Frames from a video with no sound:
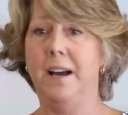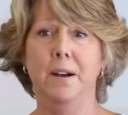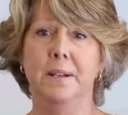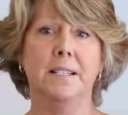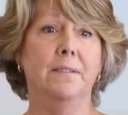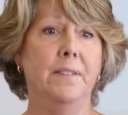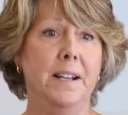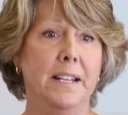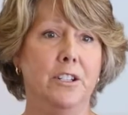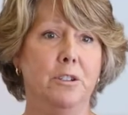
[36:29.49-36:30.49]
I wasn't a
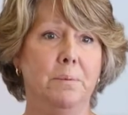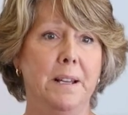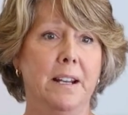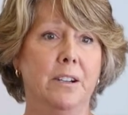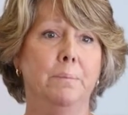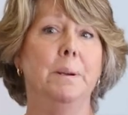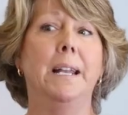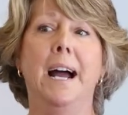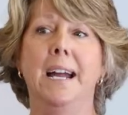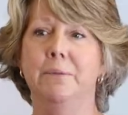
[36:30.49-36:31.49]
financial planner,
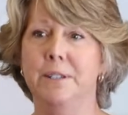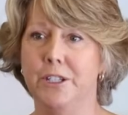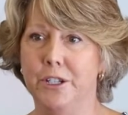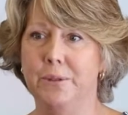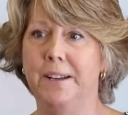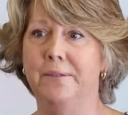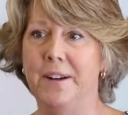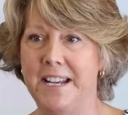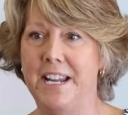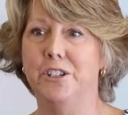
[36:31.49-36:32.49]
but I was doing
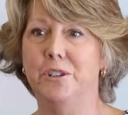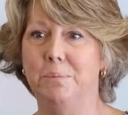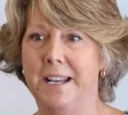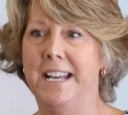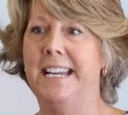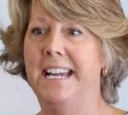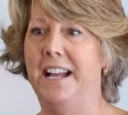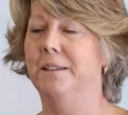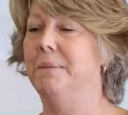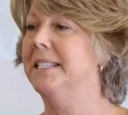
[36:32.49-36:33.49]
financial planning
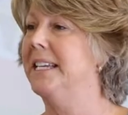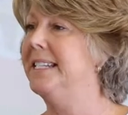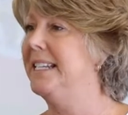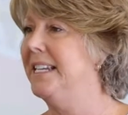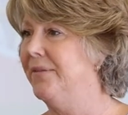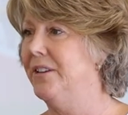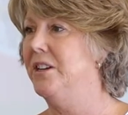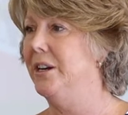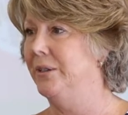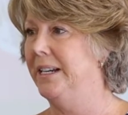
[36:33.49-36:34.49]
elements. I didn't even
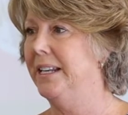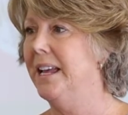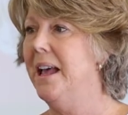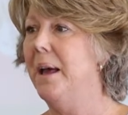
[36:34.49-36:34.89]
know it.